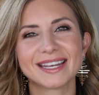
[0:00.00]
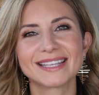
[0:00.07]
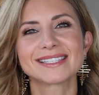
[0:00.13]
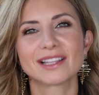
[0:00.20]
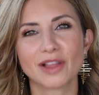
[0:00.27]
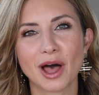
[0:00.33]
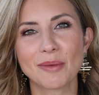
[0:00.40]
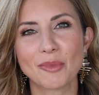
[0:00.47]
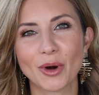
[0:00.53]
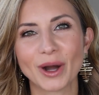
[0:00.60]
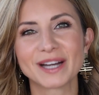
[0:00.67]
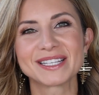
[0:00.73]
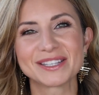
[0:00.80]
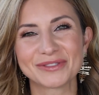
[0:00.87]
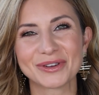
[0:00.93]
It is a lot
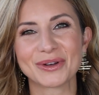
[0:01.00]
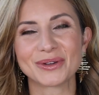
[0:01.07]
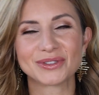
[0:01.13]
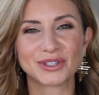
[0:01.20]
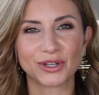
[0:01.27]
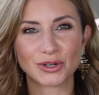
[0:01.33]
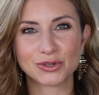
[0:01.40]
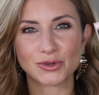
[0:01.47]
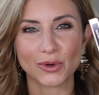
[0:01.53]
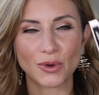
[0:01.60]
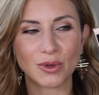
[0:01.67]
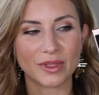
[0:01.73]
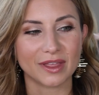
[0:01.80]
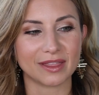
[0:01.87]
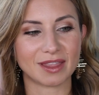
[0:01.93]
more difficult to
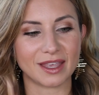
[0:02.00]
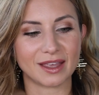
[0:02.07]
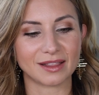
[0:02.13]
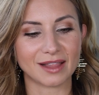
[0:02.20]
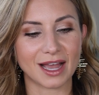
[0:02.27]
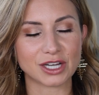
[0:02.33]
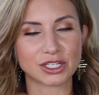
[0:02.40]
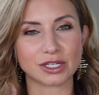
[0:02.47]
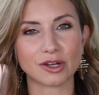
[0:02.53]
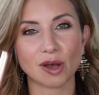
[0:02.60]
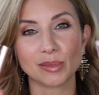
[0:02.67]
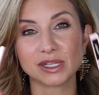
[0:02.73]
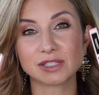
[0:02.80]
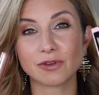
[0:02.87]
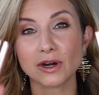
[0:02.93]
control than the Lash Idole.
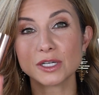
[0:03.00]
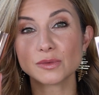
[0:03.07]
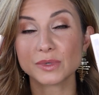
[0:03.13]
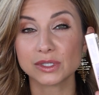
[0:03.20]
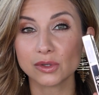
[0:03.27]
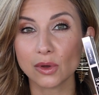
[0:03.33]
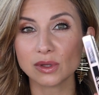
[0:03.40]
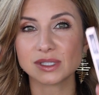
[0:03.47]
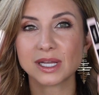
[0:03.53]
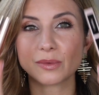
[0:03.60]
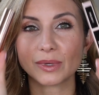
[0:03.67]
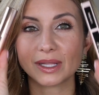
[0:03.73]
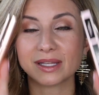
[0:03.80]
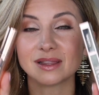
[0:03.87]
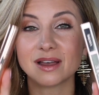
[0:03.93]
But as far as results, I
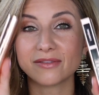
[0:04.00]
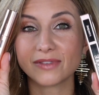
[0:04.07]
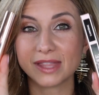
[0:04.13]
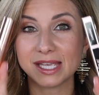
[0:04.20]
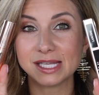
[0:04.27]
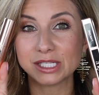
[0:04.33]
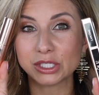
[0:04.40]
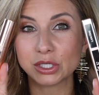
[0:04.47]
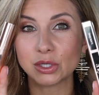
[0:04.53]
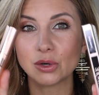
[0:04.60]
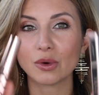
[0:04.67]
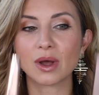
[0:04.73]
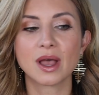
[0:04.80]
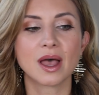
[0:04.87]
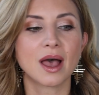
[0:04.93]
really love these
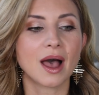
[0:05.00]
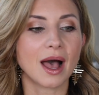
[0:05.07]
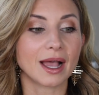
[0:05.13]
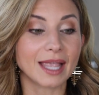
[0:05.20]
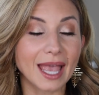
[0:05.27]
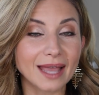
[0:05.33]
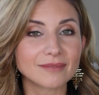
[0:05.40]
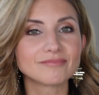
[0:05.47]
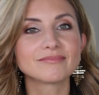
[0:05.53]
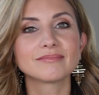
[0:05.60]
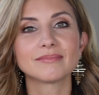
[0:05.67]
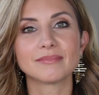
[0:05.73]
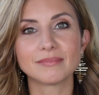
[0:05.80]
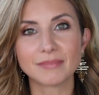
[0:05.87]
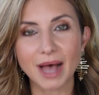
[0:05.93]
two. Again,
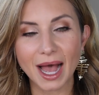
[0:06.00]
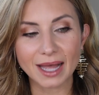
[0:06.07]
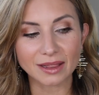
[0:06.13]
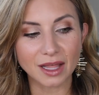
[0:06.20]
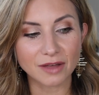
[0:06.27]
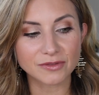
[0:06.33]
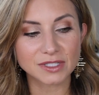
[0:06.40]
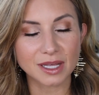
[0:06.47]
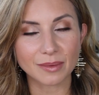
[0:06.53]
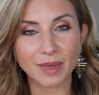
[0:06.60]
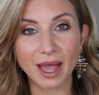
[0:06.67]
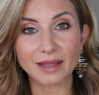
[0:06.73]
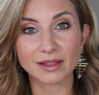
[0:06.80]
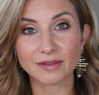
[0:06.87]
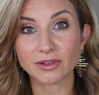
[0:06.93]
I love,
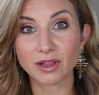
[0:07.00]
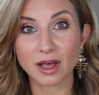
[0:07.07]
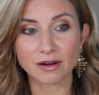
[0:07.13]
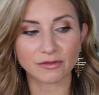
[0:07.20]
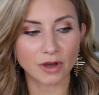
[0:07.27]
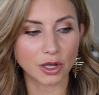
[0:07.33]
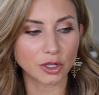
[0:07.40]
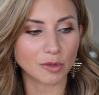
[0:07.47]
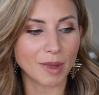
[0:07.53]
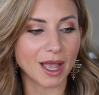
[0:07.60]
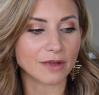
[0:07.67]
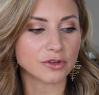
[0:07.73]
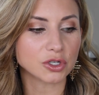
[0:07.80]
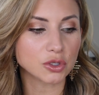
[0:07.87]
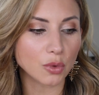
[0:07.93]
I love a lot of volume. I
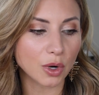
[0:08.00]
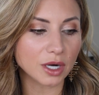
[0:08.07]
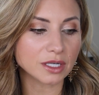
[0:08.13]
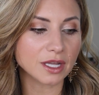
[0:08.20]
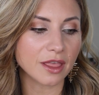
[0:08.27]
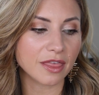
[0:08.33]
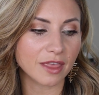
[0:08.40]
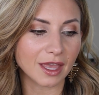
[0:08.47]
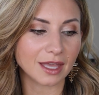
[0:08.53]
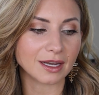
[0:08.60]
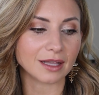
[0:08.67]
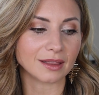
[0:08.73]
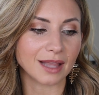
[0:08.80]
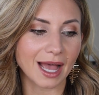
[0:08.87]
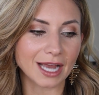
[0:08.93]
have short,
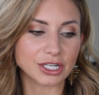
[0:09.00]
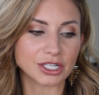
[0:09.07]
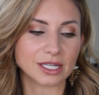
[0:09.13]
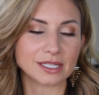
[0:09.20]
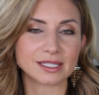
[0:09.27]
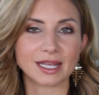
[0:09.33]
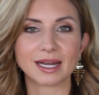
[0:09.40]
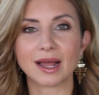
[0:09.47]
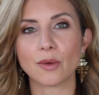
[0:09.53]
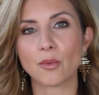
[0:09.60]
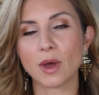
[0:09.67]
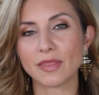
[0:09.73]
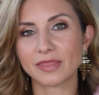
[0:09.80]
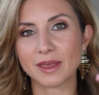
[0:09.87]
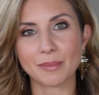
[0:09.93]
thin lashes and I
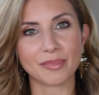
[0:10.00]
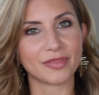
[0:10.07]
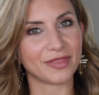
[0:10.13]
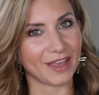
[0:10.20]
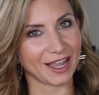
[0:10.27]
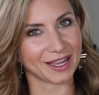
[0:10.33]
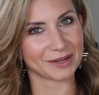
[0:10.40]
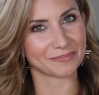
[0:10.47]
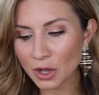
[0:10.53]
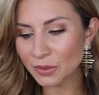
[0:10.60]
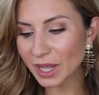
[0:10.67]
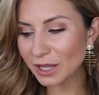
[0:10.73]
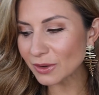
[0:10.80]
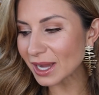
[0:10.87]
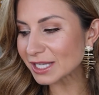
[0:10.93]
want them thick.
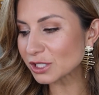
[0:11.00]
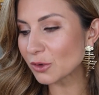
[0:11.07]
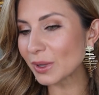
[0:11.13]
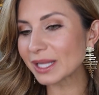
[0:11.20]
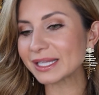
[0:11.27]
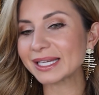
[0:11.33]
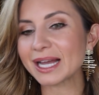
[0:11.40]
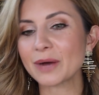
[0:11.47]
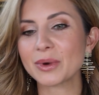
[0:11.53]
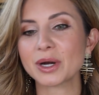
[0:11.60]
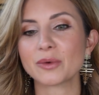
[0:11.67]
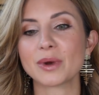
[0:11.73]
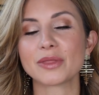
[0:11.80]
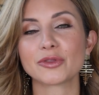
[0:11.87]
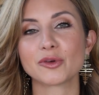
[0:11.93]
Okay, you guys, quickly, I
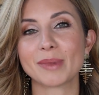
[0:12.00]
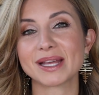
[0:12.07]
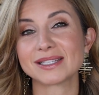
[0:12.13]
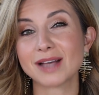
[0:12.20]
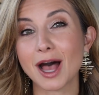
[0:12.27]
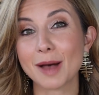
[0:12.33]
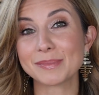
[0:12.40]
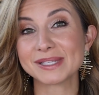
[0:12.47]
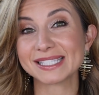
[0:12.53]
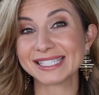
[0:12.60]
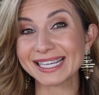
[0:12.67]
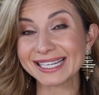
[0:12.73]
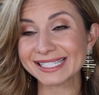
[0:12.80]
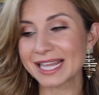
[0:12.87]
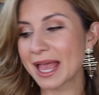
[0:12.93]
wanna run through my top
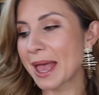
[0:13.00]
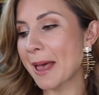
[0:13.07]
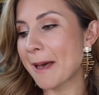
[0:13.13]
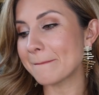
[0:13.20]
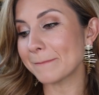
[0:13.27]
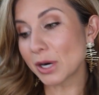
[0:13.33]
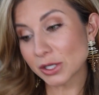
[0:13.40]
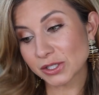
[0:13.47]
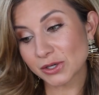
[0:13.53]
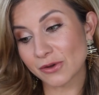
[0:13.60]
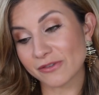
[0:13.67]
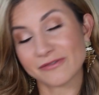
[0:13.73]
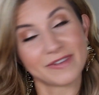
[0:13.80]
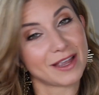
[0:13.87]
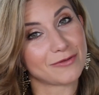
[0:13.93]
six
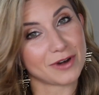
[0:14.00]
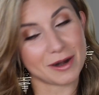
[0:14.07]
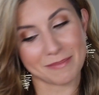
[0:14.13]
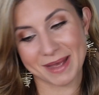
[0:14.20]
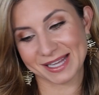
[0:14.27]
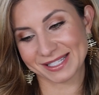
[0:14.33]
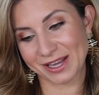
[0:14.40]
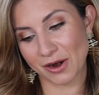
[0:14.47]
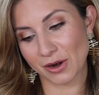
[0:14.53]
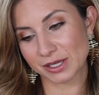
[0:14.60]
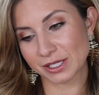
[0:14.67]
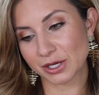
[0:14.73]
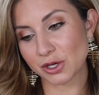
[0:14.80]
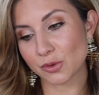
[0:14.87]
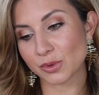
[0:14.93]
personal favorite
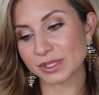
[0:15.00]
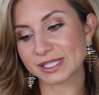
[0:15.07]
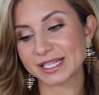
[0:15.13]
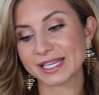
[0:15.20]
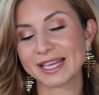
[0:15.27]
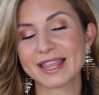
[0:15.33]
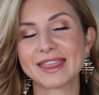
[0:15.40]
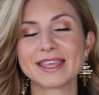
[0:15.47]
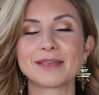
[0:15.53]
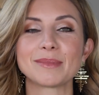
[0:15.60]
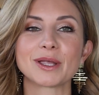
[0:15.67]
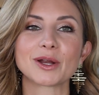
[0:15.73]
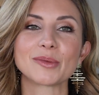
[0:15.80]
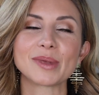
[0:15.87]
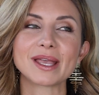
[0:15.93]
mascaras and you will see a theme
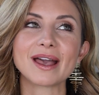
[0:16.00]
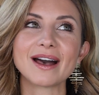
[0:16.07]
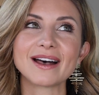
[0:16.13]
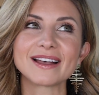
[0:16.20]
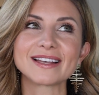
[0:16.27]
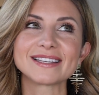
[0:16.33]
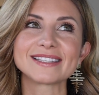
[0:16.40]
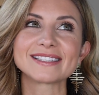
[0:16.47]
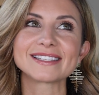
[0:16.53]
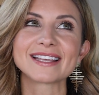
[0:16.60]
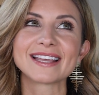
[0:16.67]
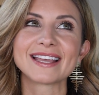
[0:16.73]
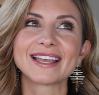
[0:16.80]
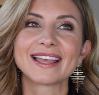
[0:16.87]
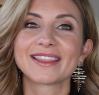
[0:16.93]
here because
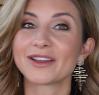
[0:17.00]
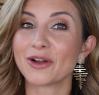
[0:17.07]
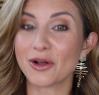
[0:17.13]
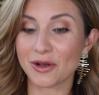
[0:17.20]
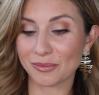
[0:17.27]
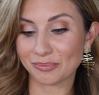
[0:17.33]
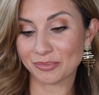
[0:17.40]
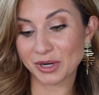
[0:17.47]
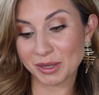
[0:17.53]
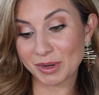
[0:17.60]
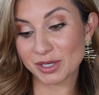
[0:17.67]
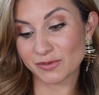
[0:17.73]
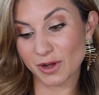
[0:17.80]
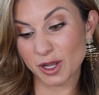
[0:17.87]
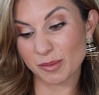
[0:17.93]
they're all pretty
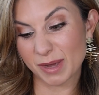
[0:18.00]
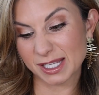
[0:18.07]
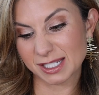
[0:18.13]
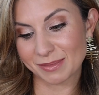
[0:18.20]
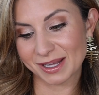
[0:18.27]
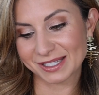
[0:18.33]
much volumizing